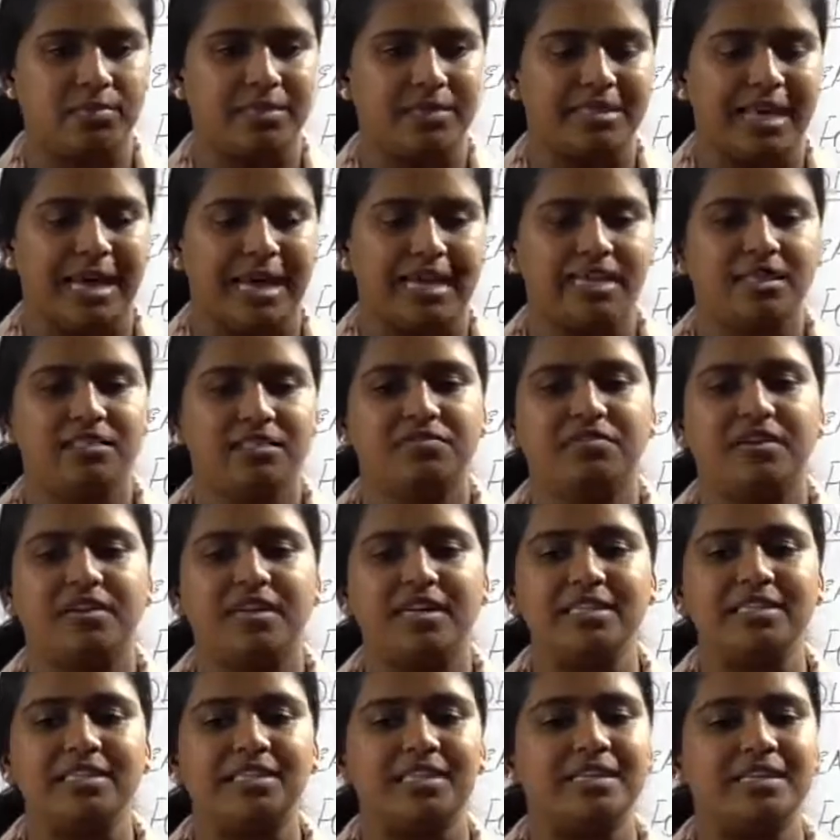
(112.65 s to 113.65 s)
That is,
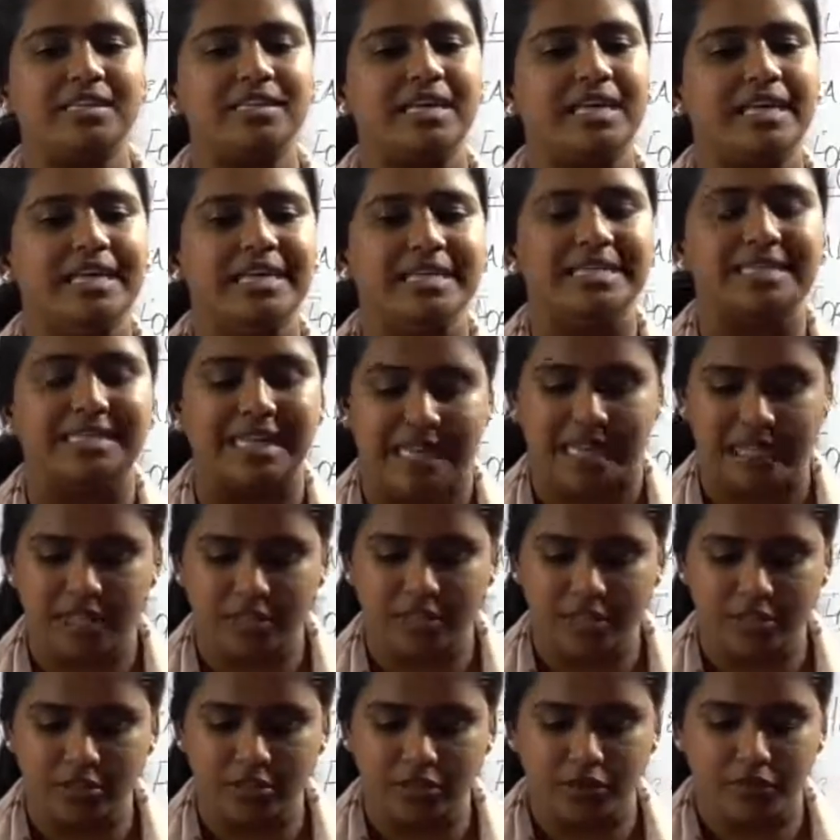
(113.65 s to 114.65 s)
first is
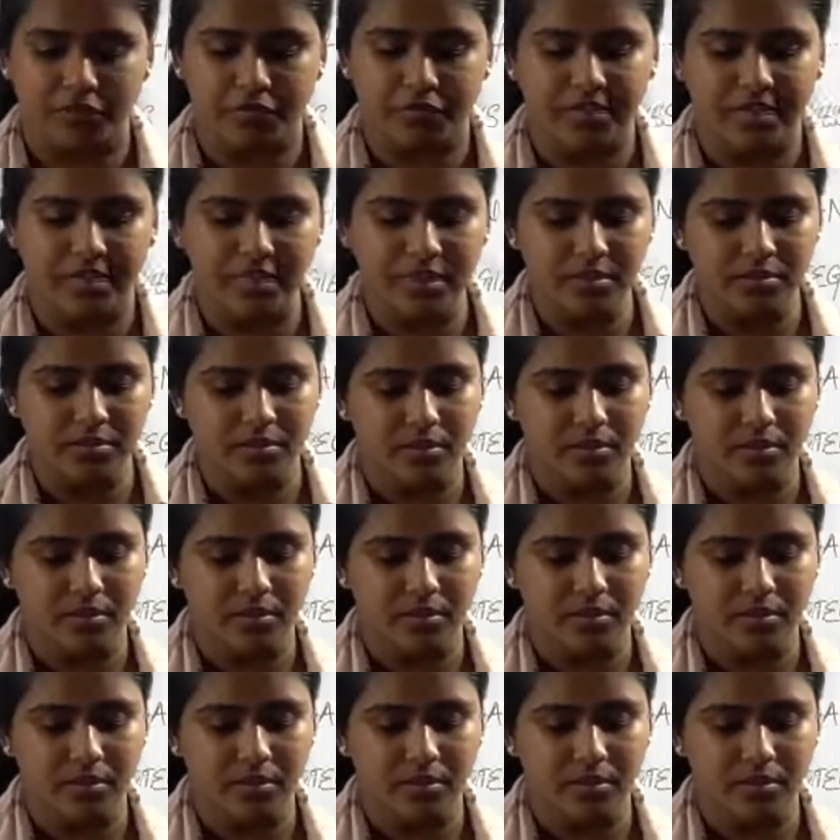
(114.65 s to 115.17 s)
selection of the